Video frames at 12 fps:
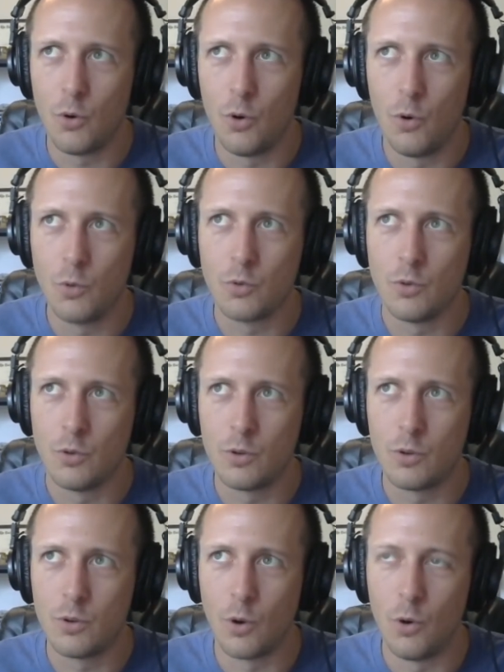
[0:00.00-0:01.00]
whole
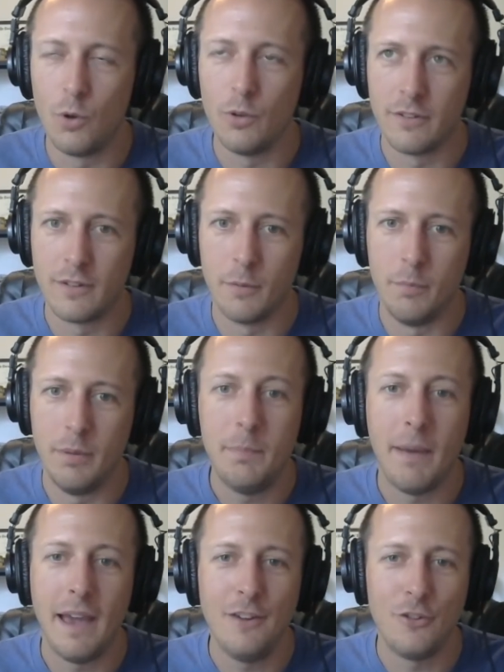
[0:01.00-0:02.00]
goal is to be
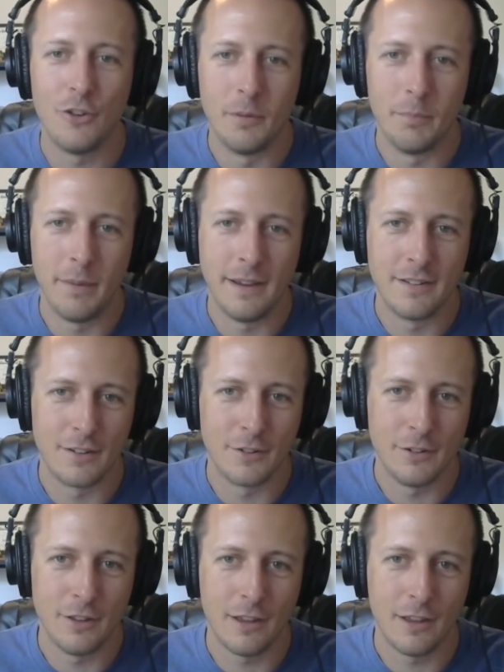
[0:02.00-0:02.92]
patient, basically.